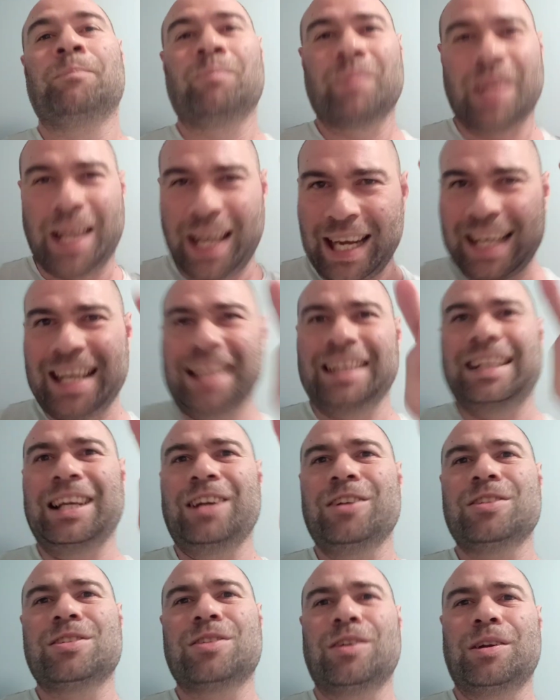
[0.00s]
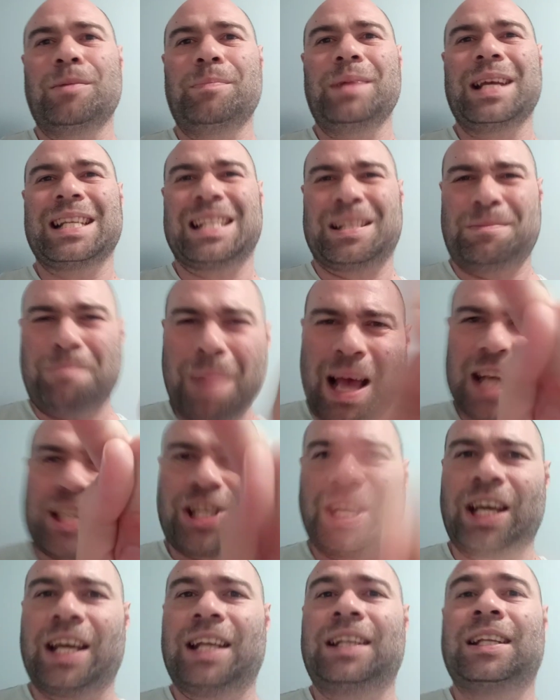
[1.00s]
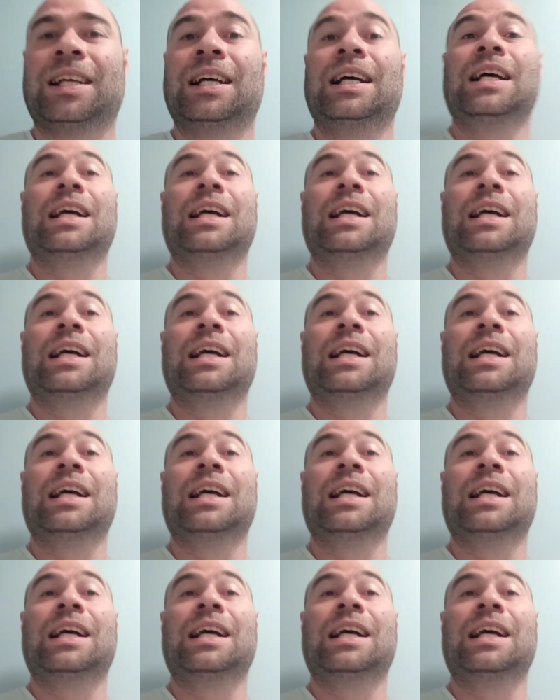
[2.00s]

And I can tell you it's gonna be a smash hit,